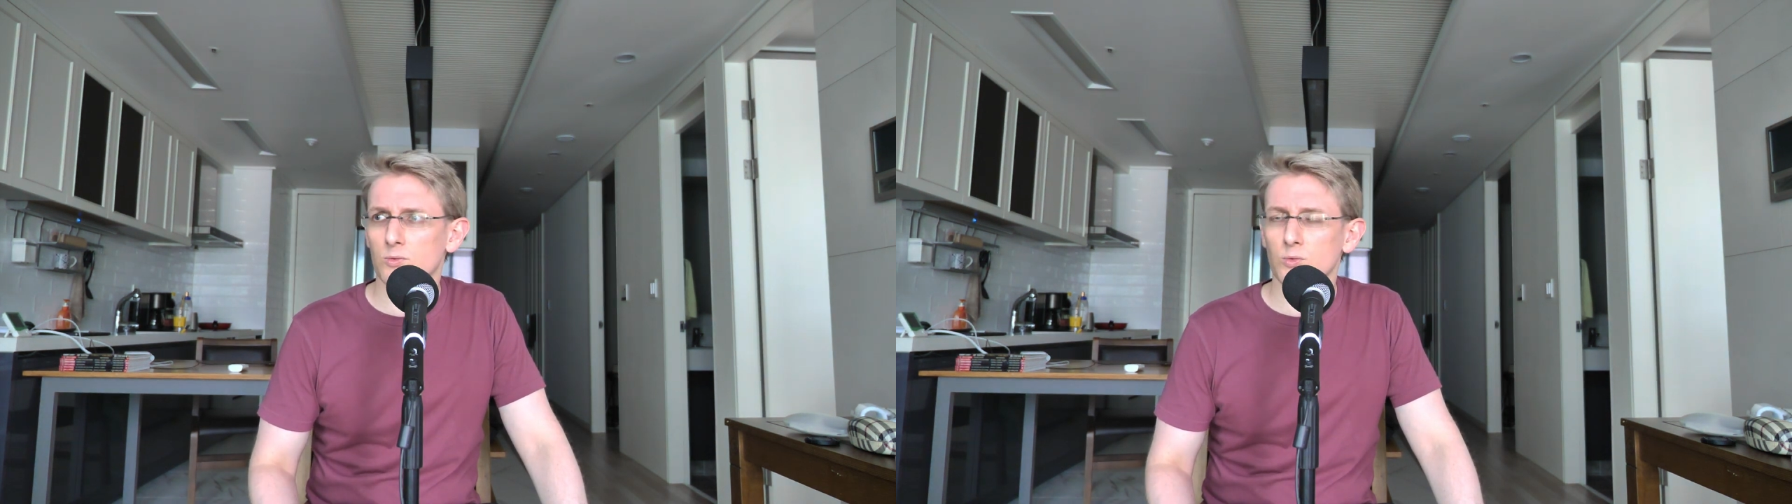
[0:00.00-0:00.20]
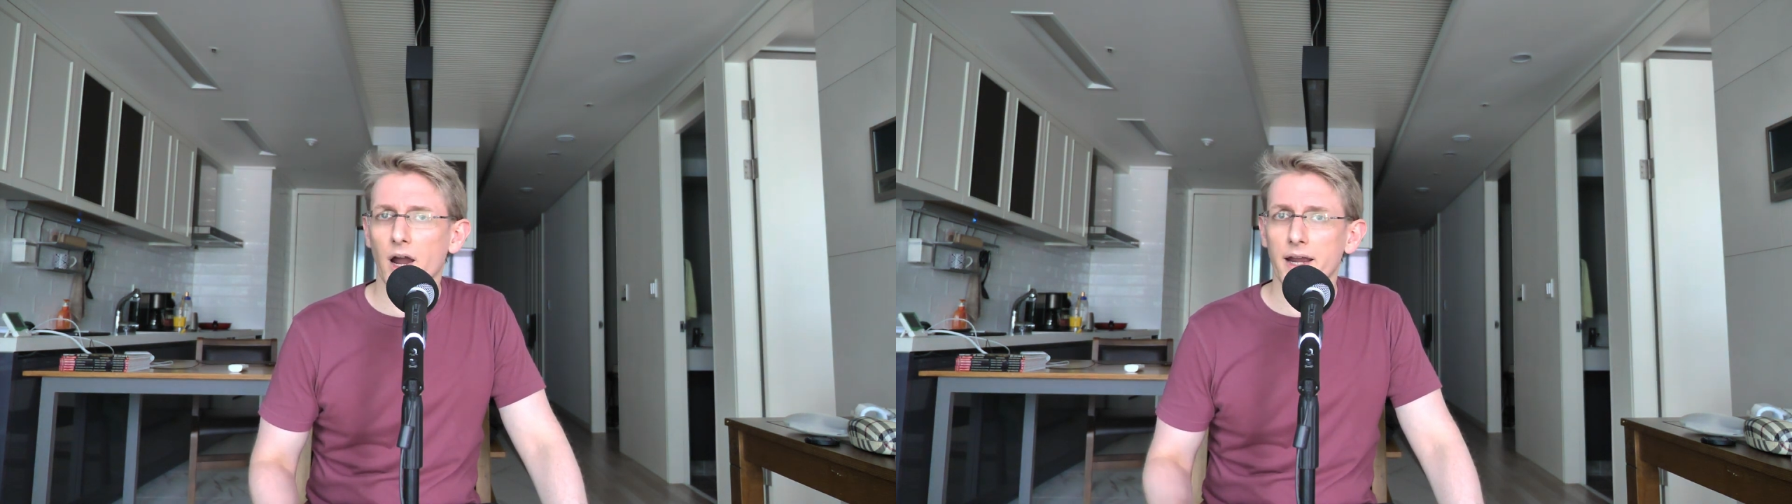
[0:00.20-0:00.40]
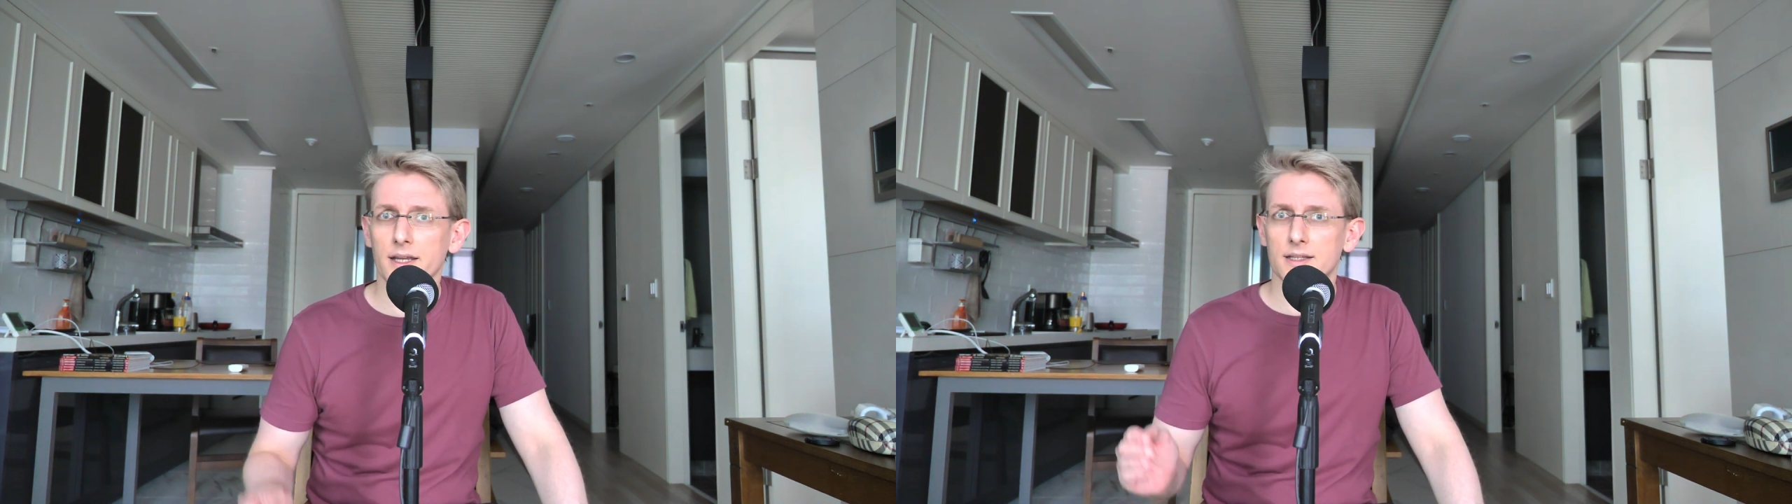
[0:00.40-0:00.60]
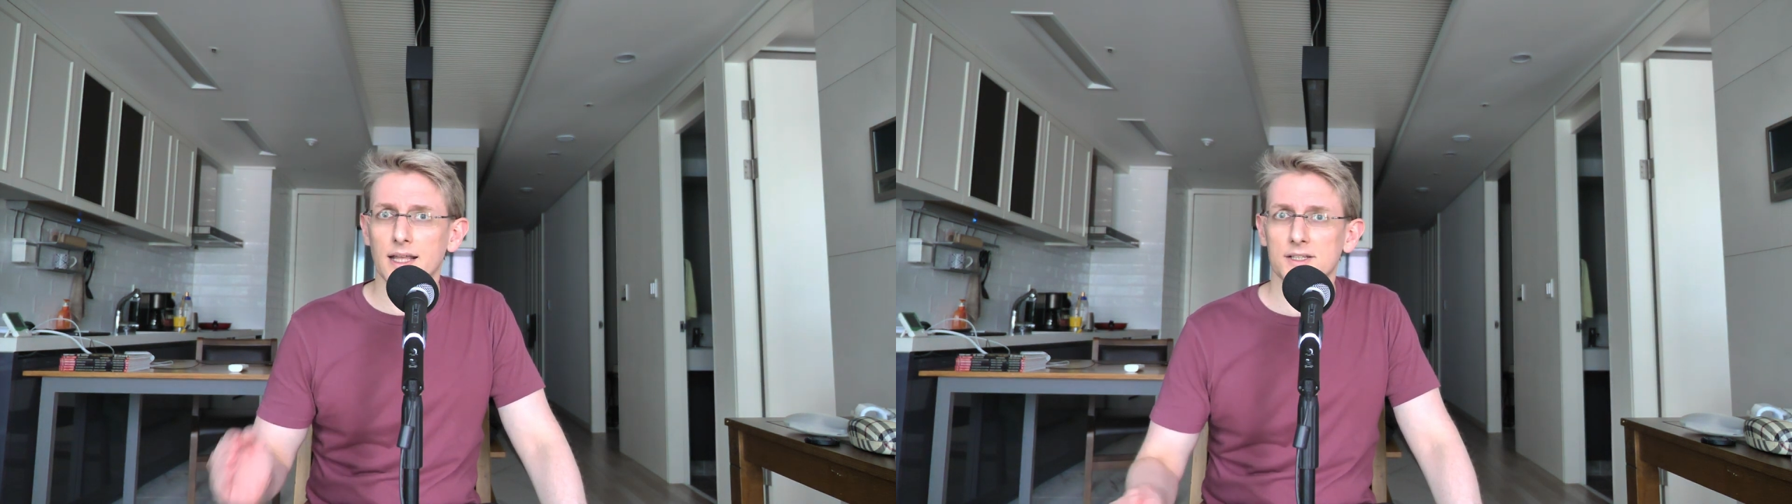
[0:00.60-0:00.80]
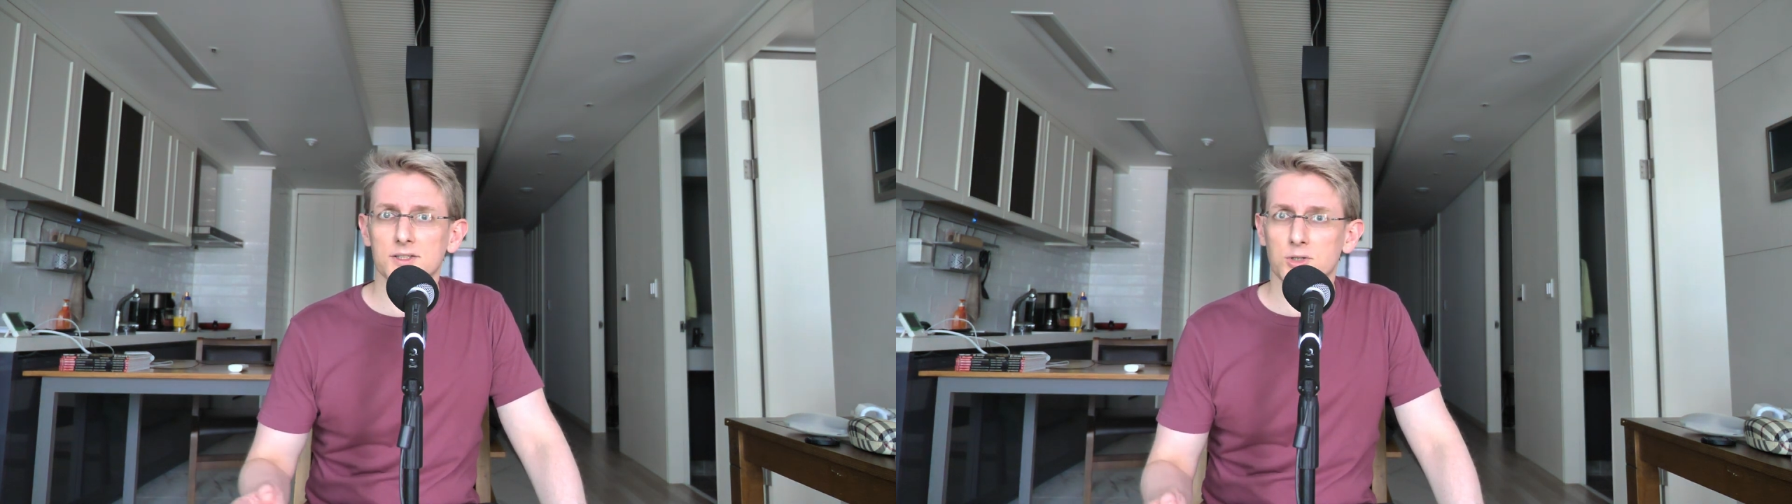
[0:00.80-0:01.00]
right
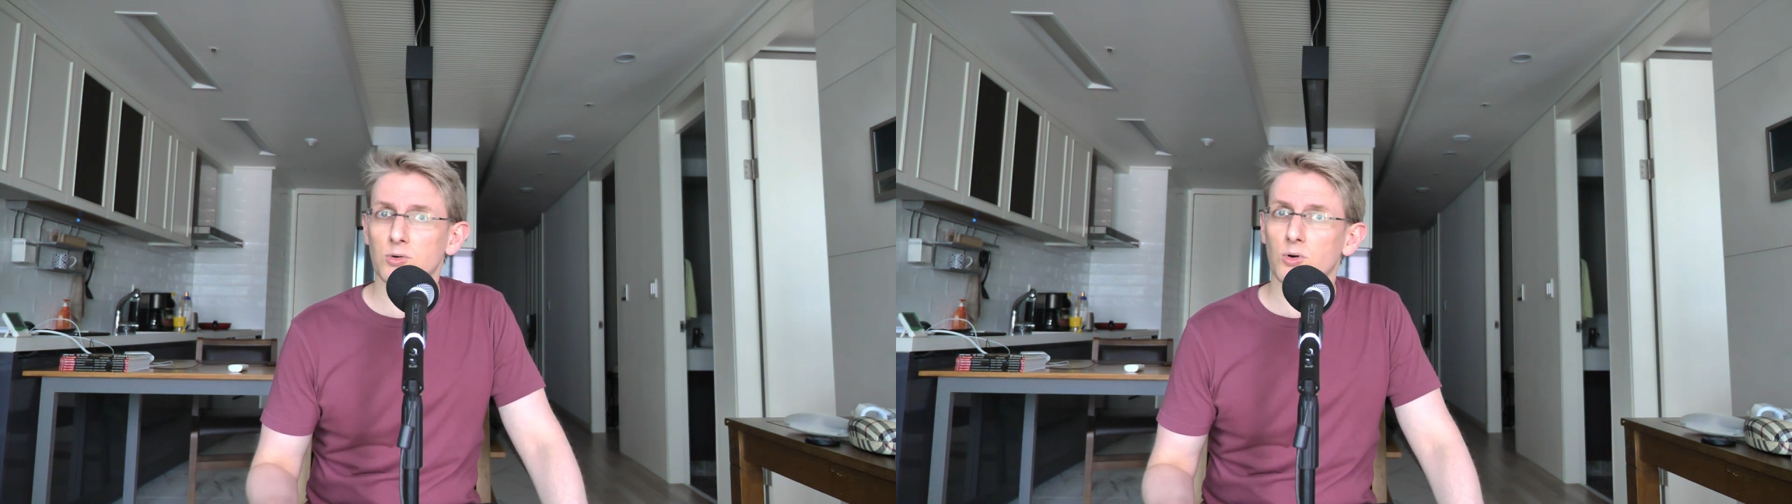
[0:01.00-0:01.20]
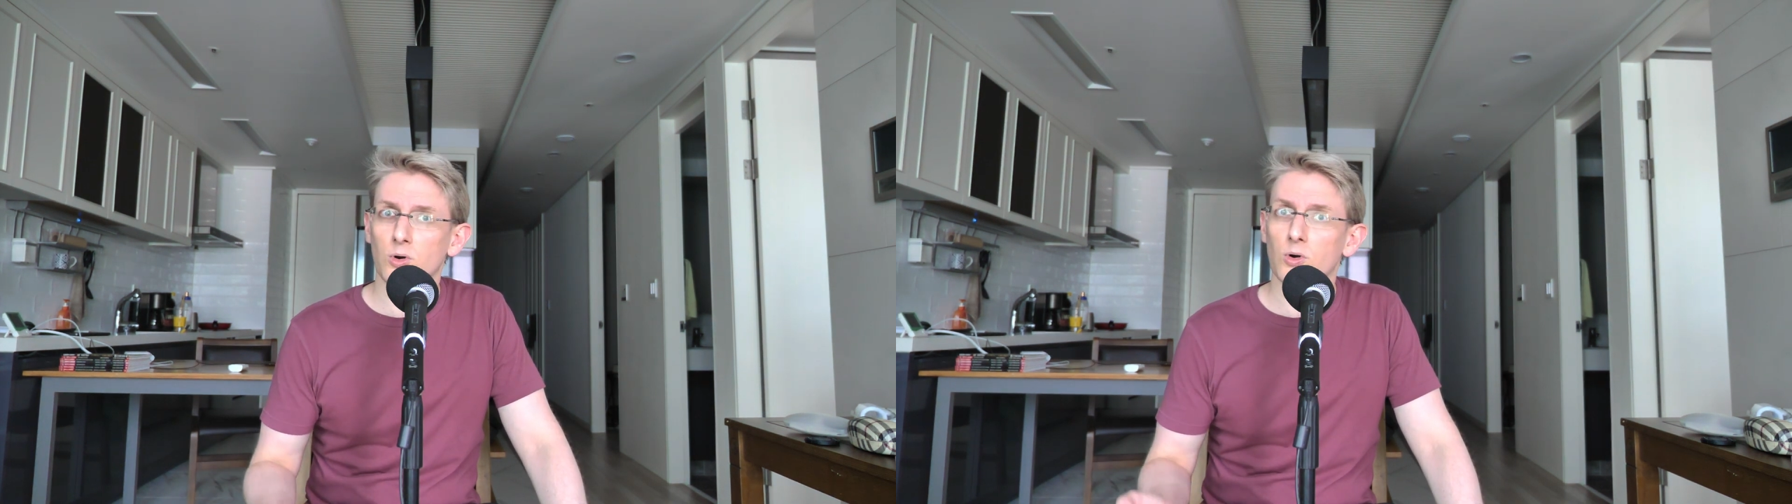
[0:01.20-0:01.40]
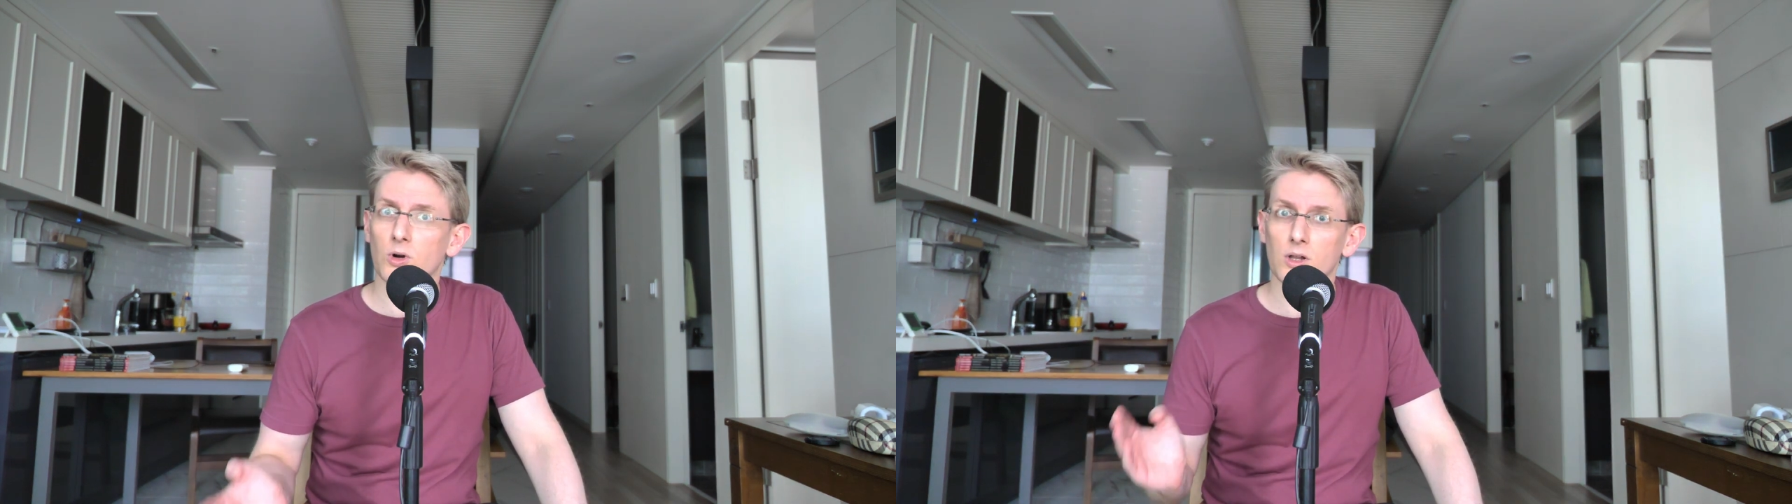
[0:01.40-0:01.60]
next to or